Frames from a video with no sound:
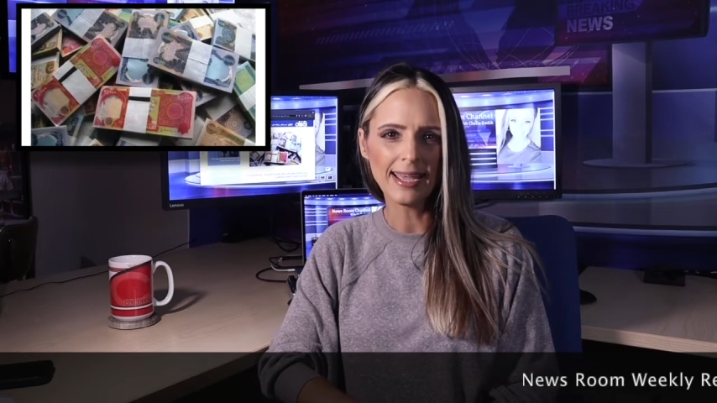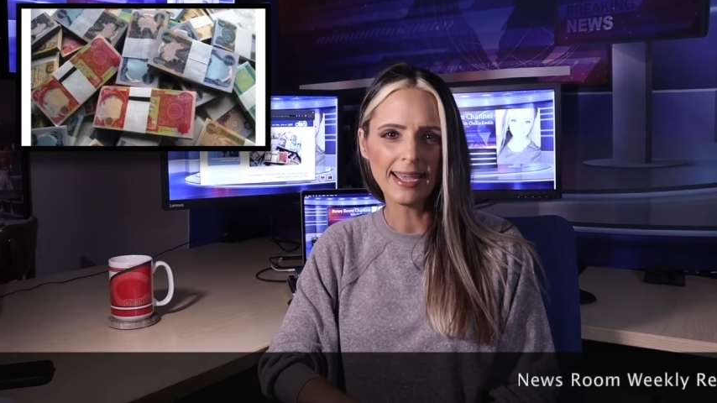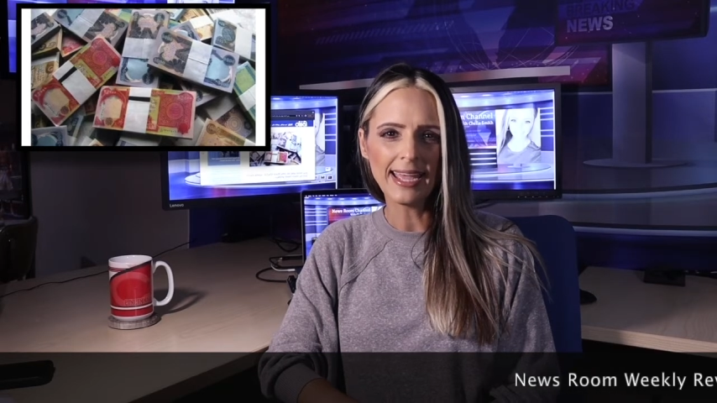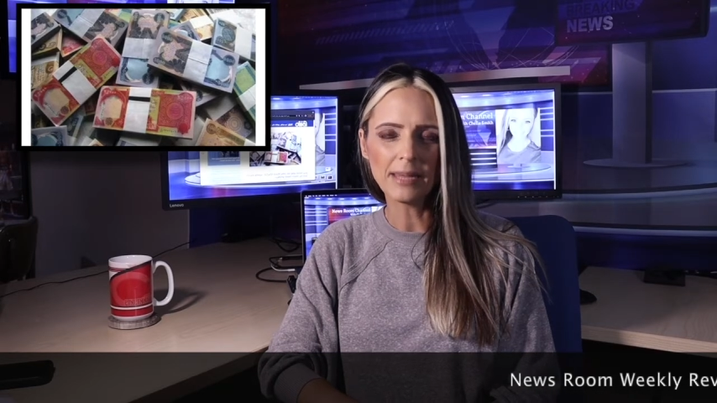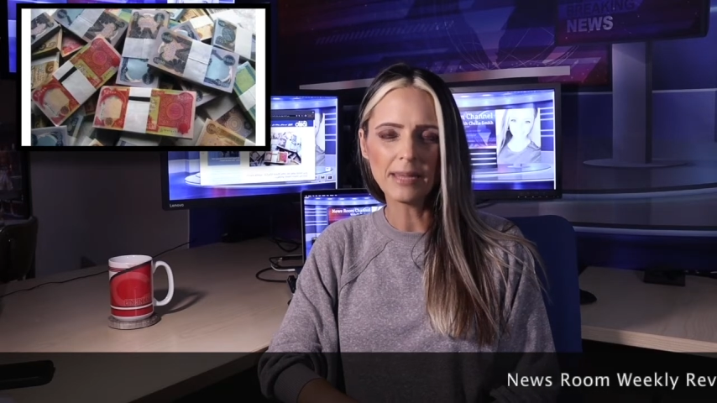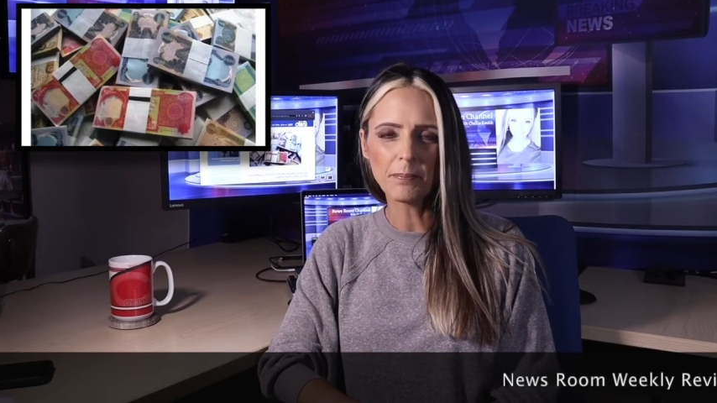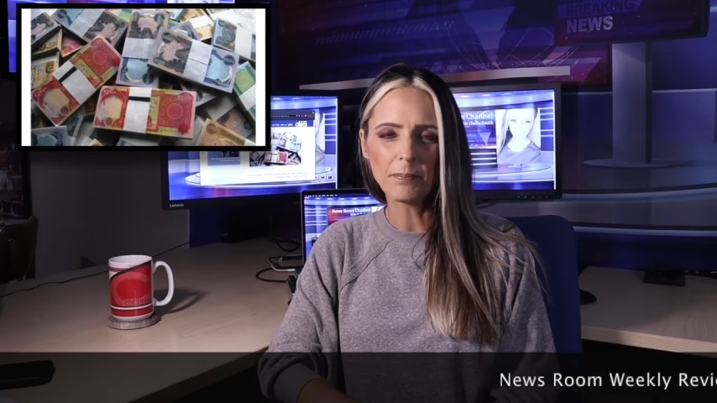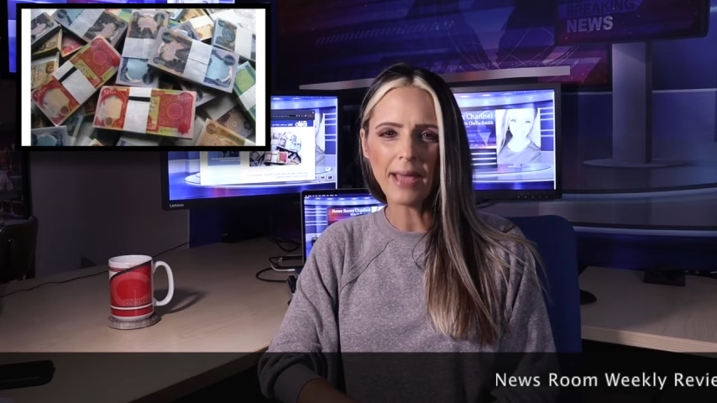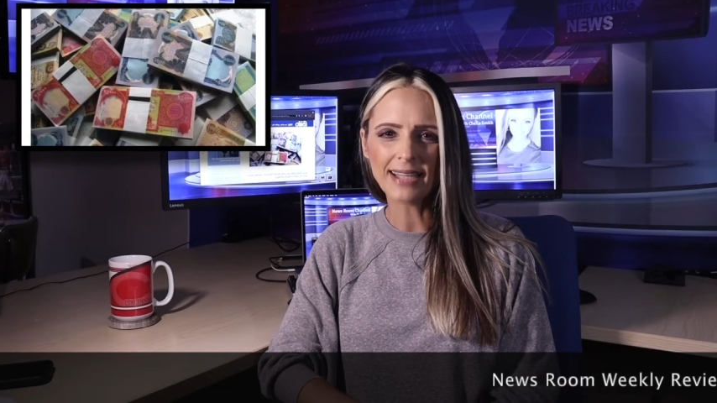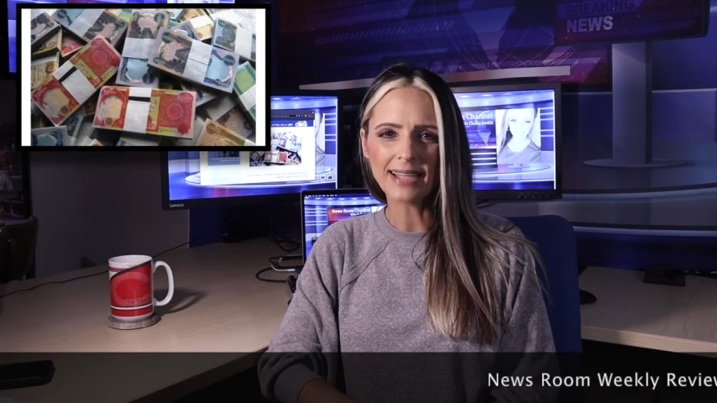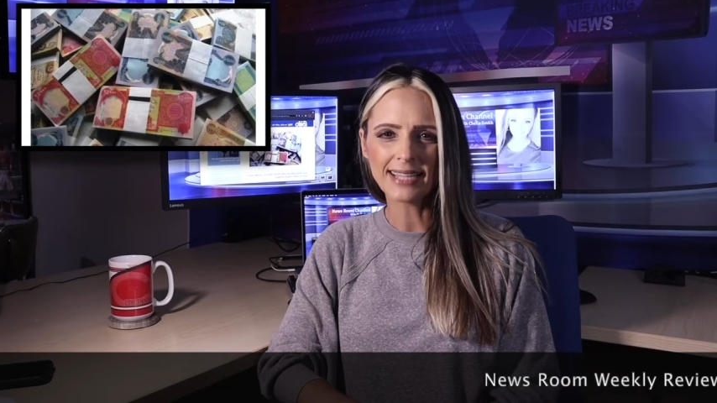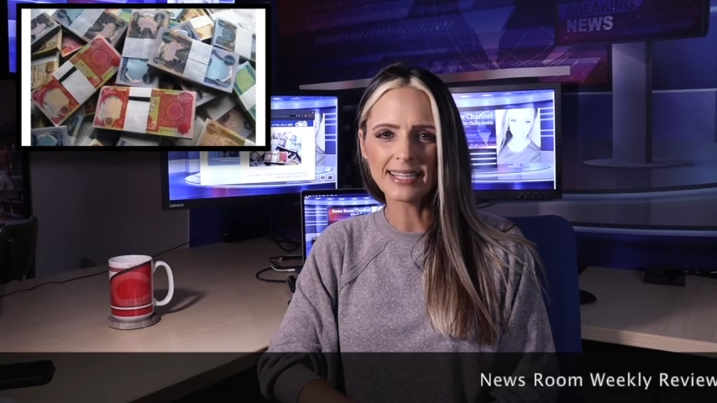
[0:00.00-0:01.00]
in
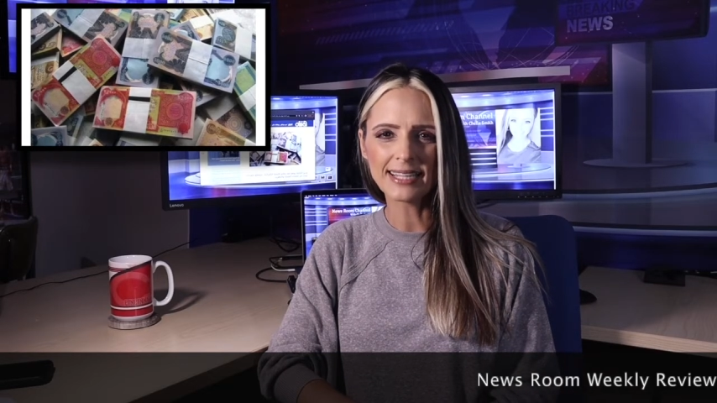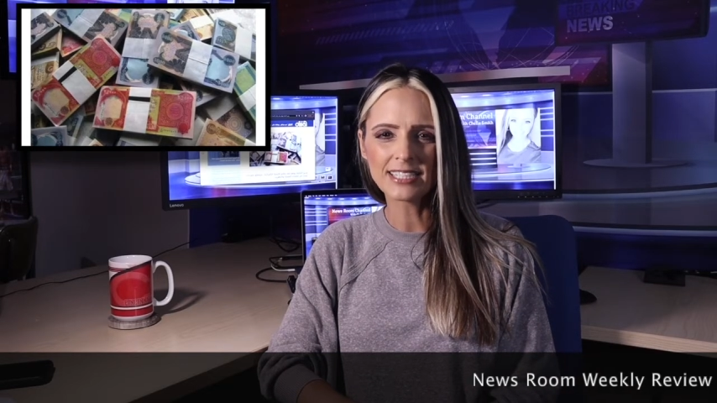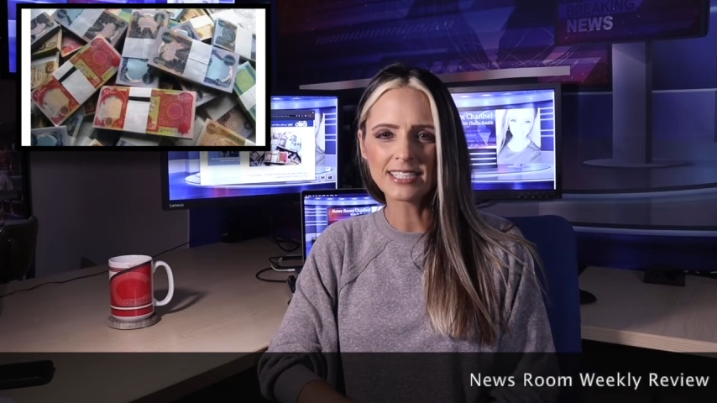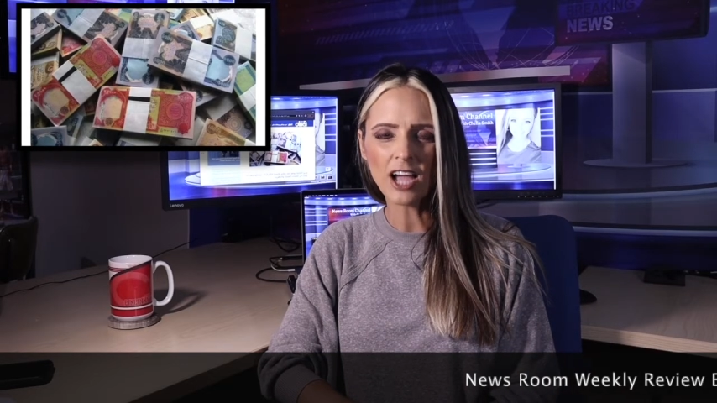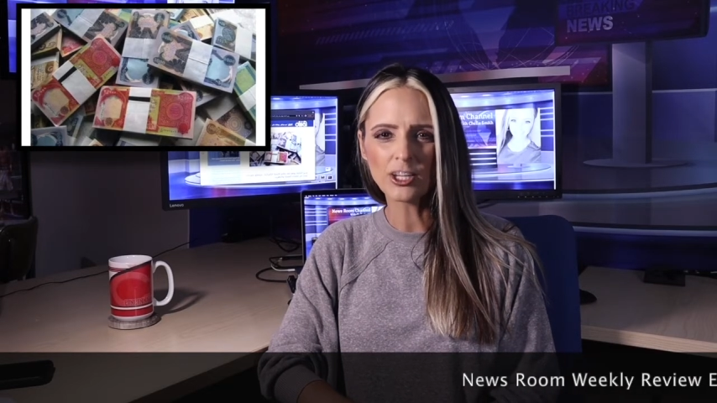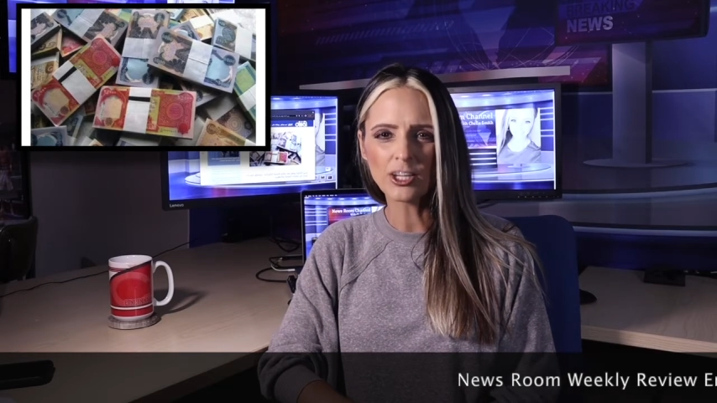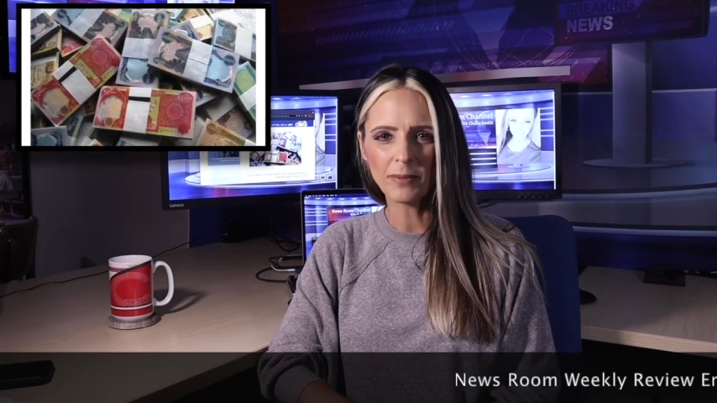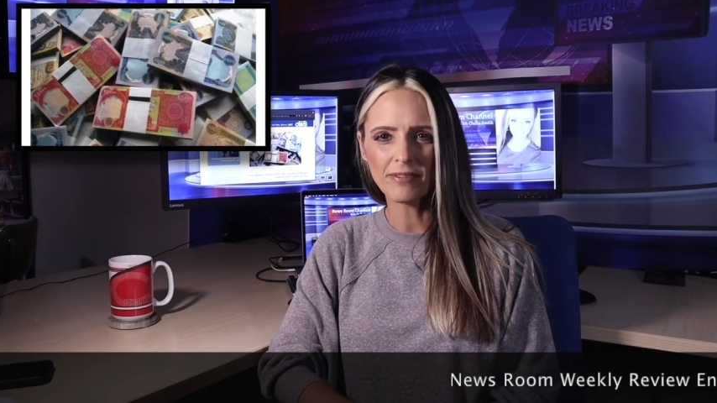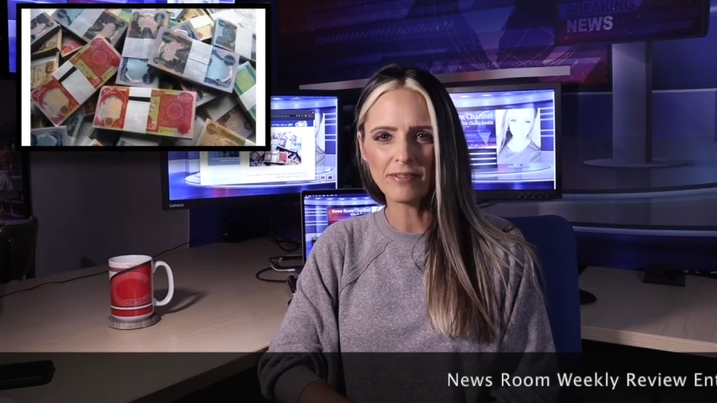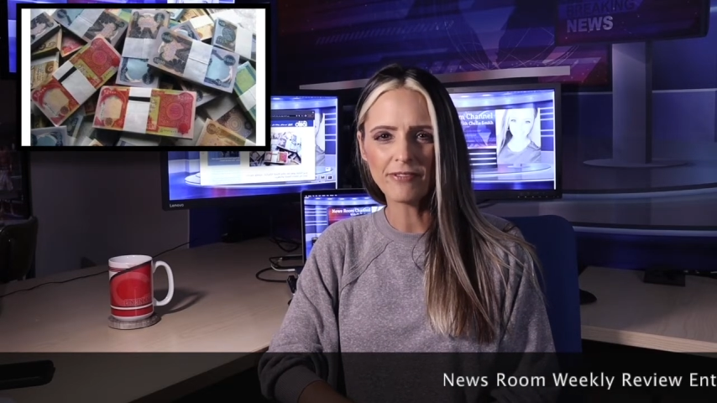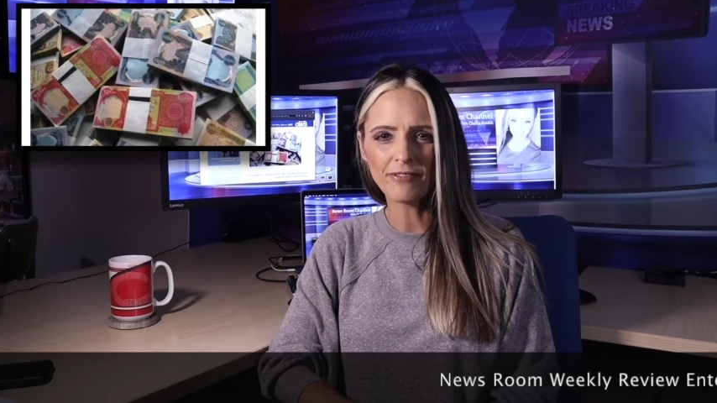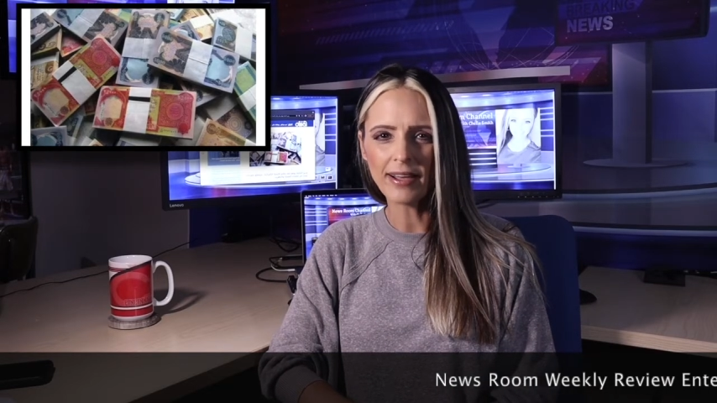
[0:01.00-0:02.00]
Baghdad a document
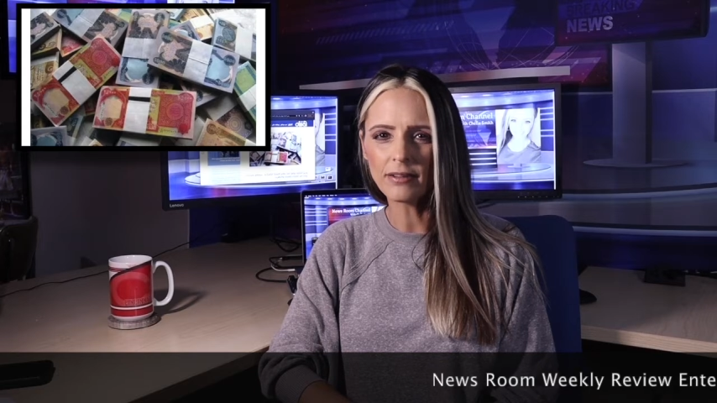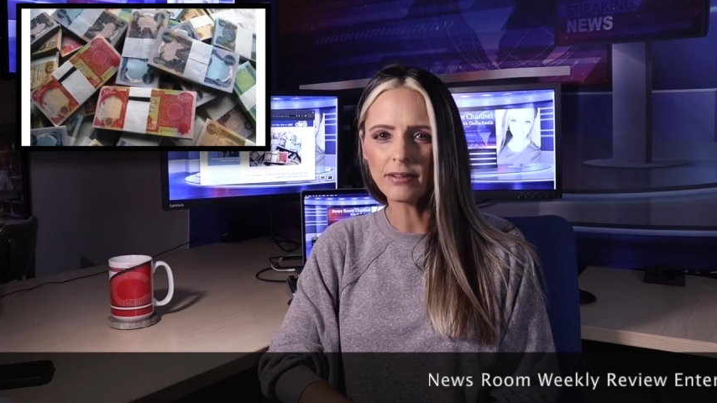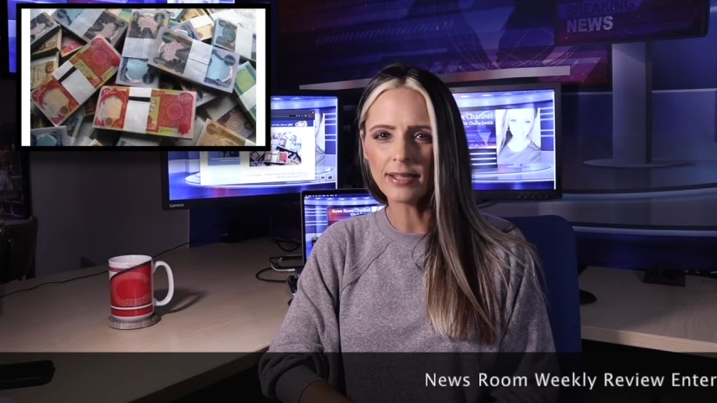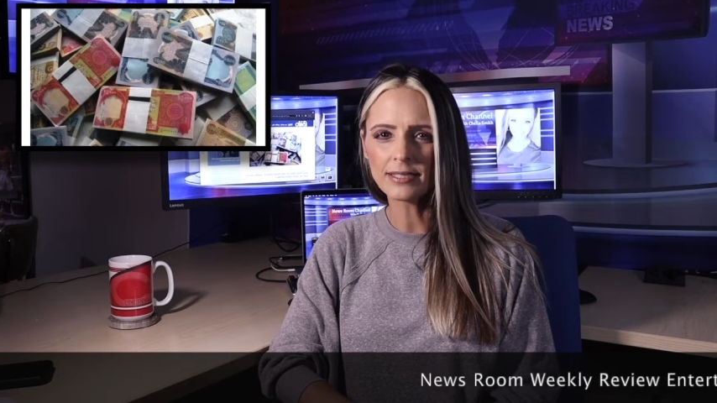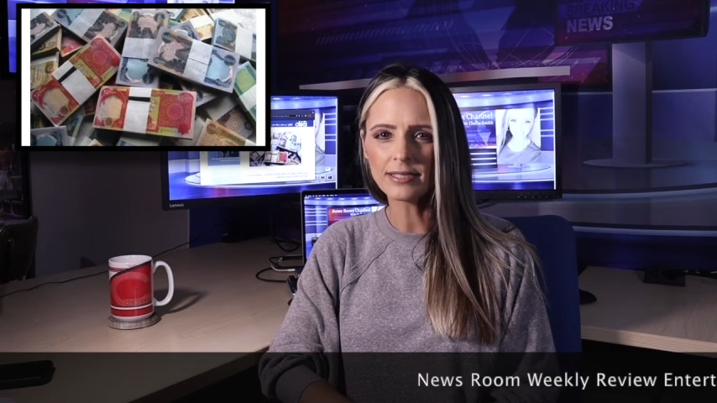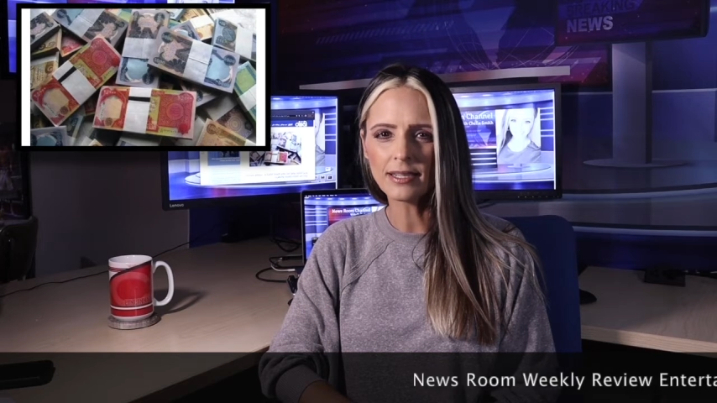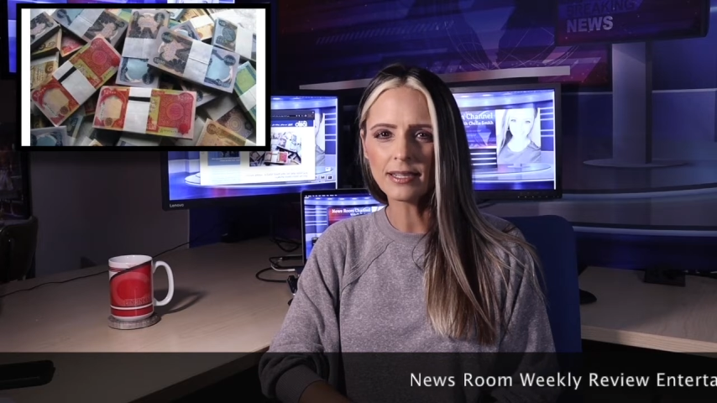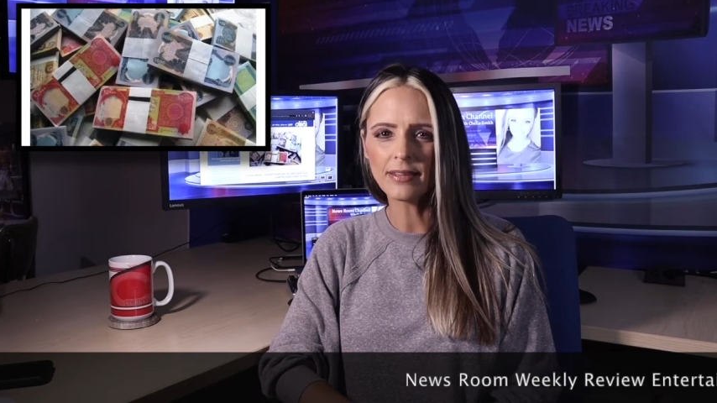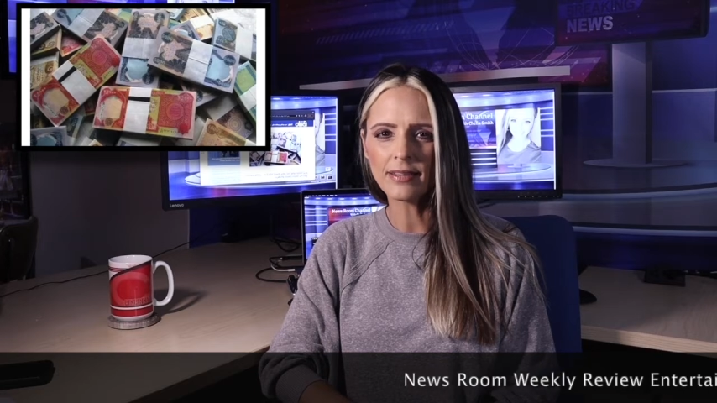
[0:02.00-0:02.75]
finalizing